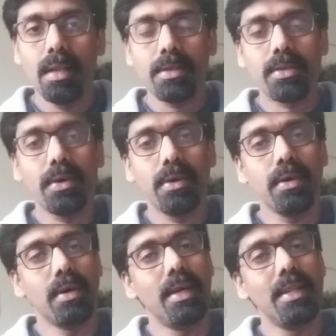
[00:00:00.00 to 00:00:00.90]
Let's
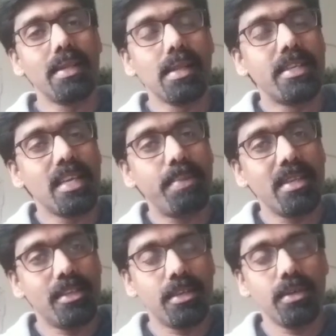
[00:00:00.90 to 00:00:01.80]
go a little deep
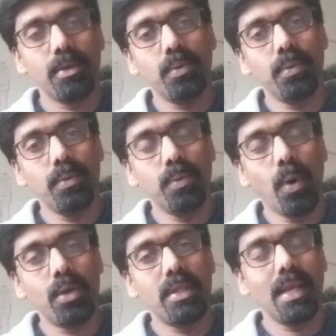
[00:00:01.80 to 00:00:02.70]
into
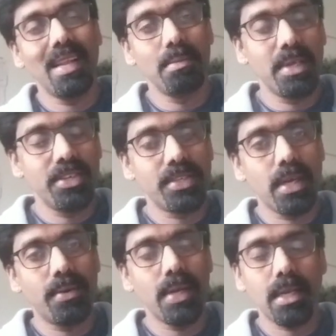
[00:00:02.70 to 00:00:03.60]
what the elements
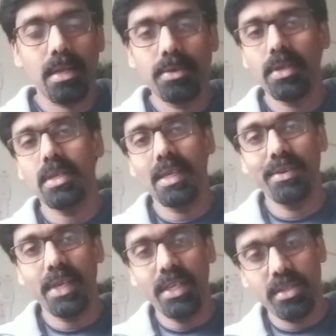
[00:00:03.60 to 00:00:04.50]
are included
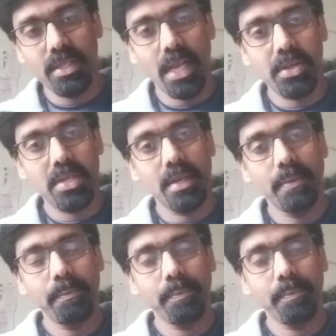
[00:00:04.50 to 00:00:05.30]
in each section.